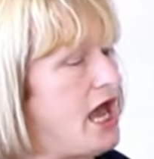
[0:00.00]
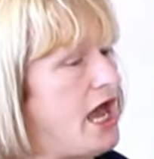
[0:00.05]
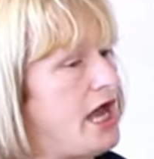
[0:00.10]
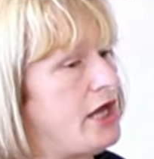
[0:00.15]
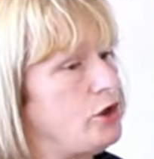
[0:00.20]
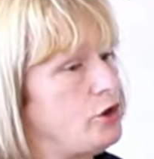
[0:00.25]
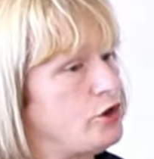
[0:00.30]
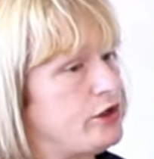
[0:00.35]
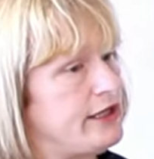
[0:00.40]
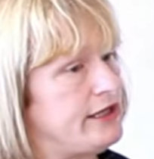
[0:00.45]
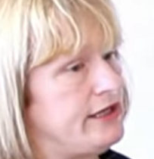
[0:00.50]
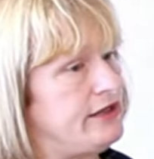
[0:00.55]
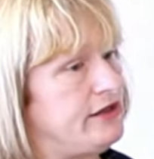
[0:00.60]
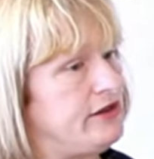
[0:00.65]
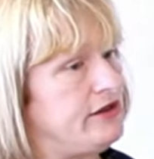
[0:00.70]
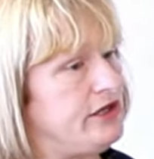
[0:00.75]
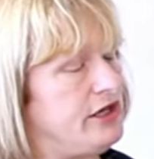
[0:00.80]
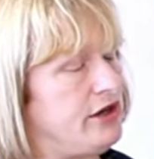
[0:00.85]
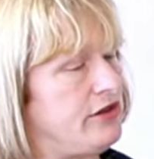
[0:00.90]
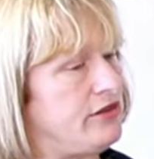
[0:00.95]
And look,
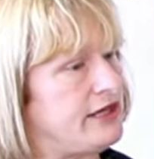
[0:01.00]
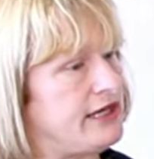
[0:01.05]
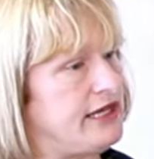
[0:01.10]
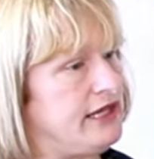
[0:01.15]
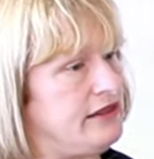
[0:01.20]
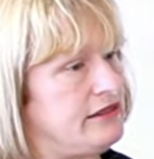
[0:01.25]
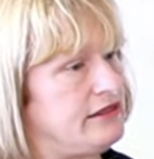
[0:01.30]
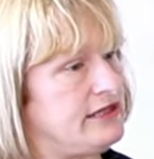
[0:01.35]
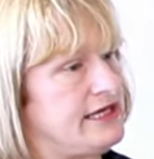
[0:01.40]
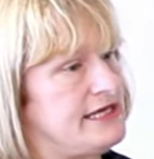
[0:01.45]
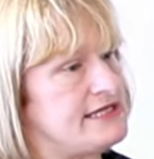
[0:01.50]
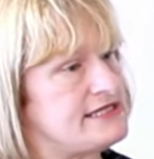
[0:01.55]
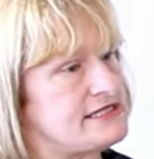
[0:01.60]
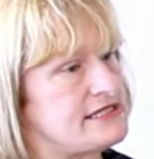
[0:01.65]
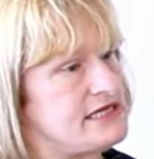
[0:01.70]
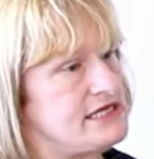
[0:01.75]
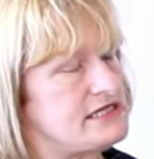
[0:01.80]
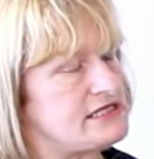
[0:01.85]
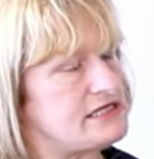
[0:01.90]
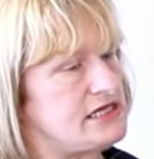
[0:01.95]
you know, the key thing is
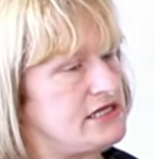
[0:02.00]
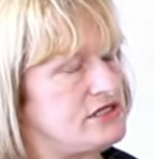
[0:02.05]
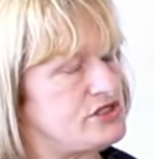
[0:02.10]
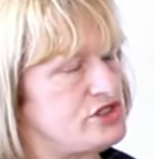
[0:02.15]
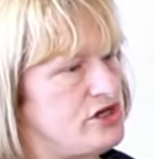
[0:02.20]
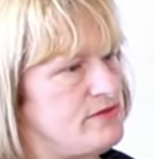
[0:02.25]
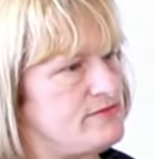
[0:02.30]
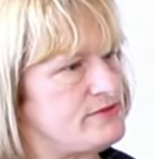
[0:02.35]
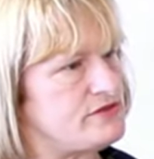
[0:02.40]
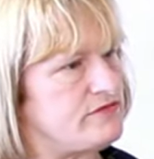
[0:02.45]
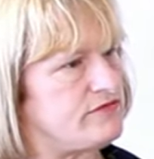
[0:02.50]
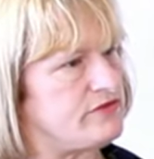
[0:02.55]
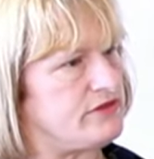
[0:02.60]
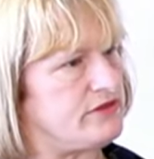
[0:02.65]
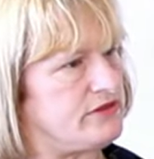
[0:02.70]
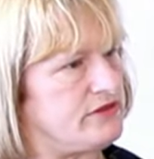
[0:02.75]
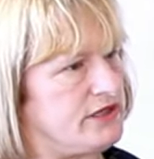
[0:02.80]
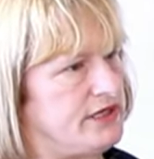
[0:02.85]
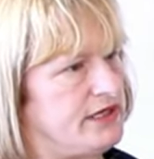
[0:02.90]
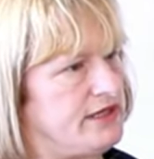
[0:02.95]
in terms of
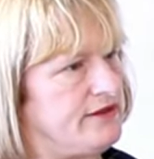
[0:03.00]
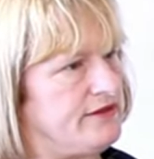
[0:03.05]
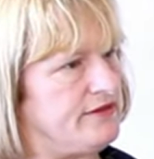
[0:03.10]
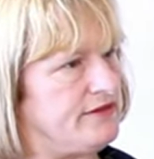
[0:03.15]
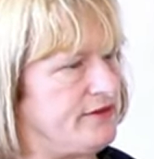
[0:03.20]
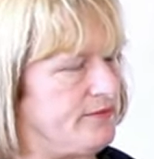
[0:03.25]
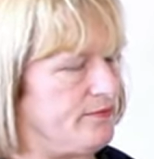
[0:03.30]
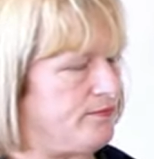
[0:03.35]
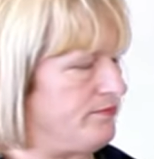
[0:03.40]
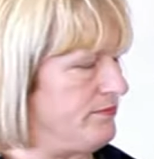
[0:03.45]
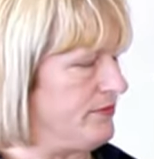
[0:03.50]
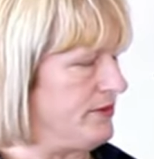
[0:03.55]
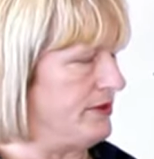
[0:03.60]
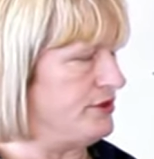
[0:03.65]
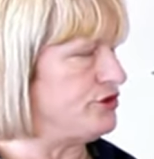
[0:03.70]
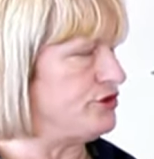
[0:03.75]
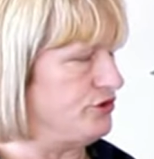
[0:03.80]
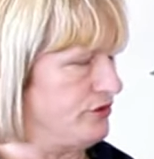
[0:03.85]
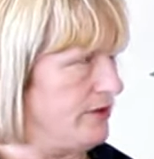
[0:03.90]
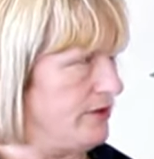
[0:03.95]

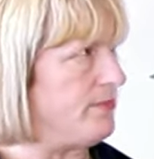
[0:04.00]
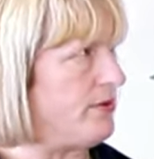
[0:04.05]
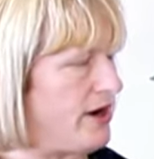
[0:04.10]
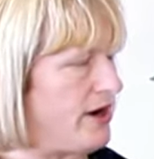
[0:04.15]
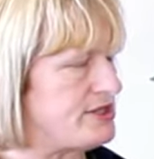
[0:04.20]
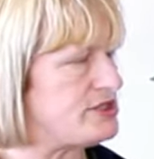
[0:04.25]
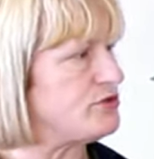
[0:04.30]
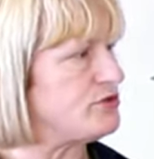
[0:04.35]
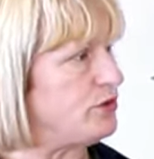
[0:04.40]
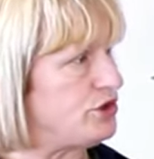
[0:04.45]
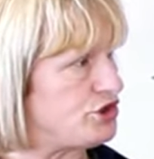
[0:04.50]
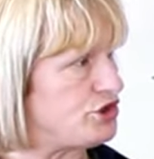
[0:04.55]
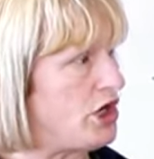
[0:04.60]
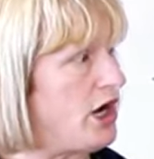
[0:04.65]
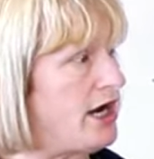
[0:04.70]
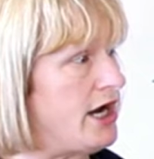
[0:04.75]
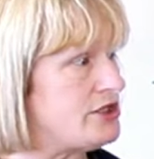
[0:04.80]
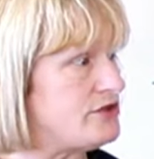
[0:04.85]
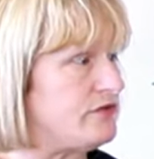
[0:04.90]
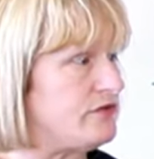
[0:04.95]
the price that we
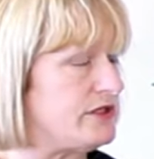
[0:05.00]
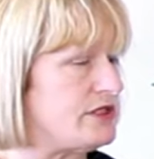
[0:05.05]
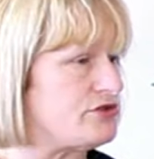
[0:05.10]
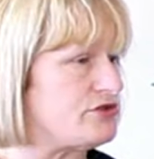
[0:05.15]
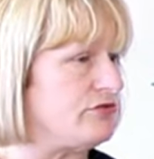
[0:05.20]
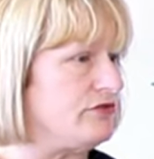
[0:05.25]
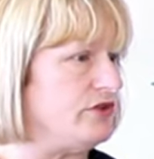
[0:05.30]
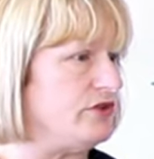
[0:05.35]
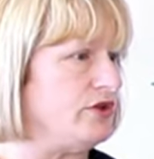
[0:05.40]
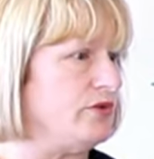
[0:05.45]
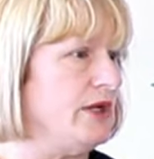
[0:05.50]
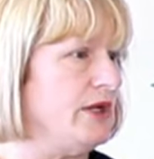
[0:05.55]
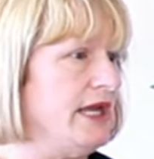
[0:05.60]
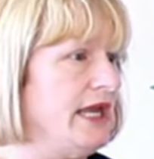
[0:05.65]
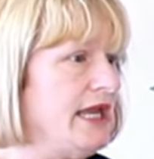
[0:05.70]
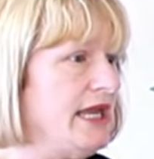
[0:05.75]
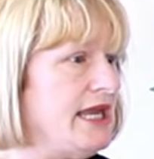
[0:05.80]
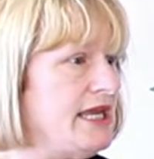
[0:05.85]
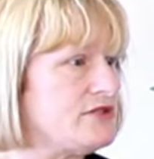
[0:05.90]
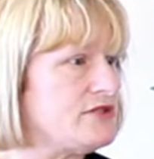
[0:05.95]
charge for this review
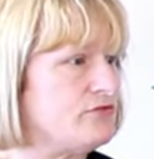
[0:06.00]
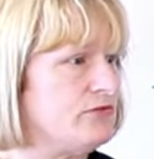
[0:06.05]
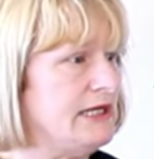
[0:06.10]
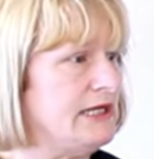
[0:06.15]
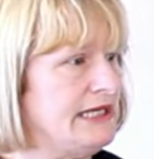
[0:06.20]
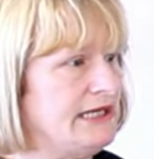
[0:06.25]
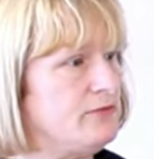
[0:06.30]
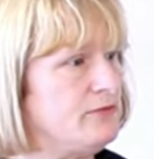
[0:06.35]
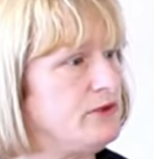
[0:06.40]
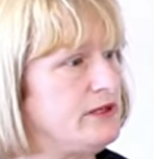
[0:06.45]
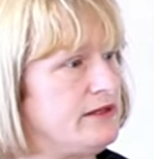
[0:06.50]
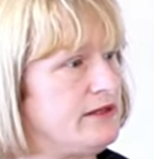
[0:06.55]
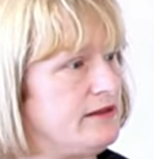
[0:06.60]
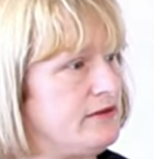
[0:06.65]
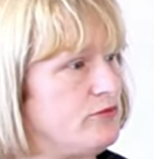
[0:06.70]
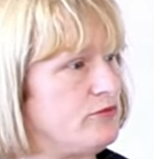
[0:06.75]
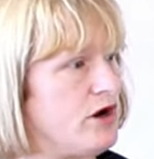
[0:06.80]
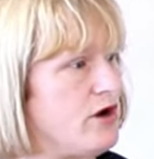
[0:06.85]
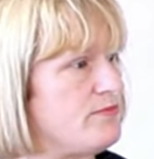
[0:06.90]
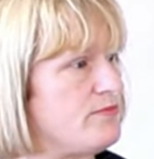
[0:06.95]
is really within
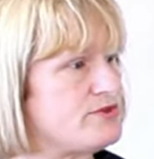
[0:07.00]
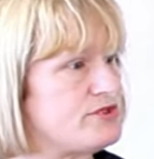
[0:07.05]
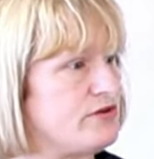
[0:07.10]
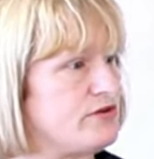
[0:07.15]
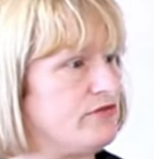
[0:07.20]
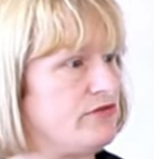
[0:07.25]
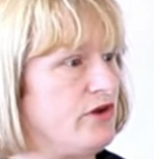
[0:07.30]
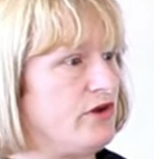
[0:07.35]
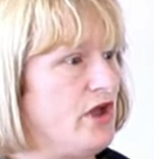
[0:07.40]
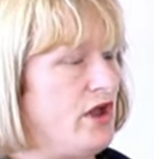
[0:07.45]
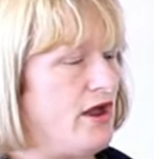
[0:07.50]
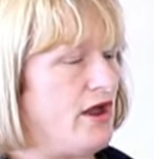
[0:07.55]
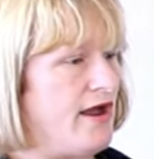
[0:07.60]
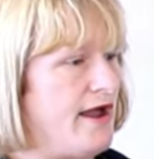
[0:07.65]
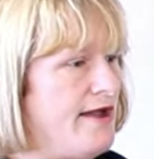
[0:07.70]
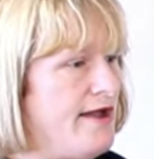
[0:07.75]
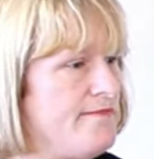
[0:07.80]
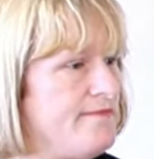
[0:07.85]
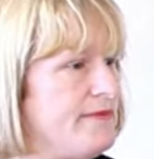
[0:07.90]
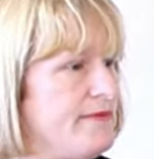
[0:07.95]
the realms of
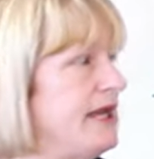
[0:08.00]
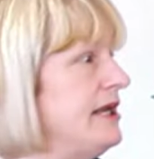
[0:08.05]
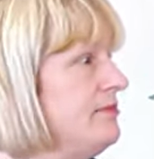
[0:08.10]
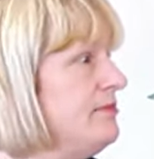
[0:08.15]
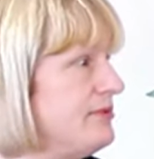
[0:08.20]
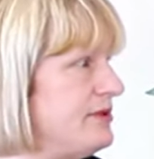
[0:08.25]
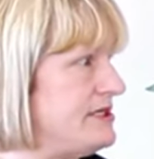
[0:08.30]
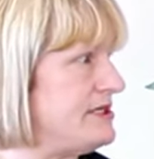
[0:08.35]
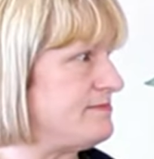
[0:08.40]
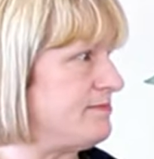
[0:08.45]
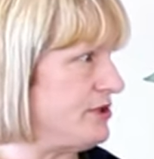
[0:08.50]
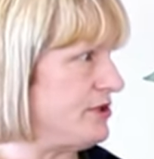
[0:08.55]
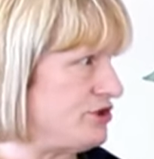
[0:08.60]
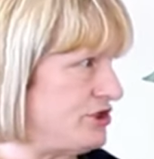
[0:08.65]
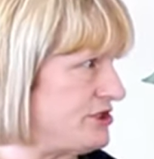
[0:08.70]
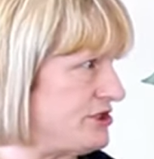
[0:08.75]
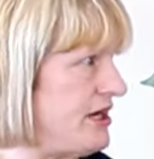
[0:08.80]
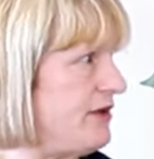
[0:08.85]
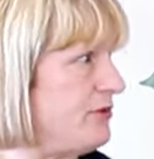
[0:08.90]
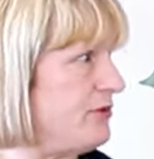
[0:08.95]
anybody's
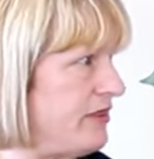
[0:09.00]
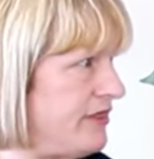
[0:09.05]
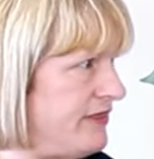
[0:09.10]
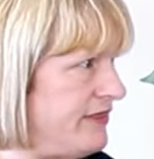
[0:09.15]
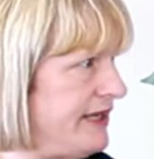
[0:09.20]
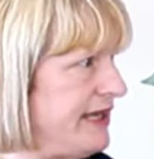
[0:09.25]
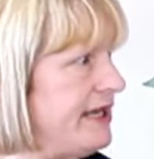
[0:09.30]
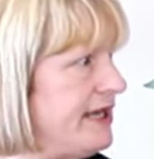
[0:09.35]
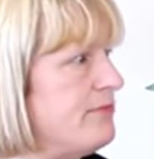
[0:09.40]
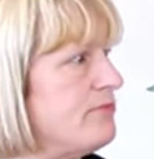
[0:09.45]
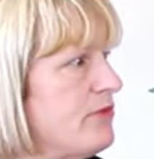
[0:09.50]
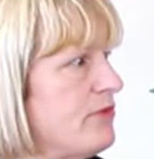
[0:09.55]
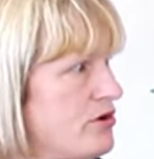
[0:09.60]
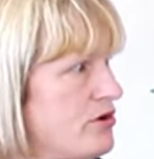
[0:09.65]
budget, I would think, in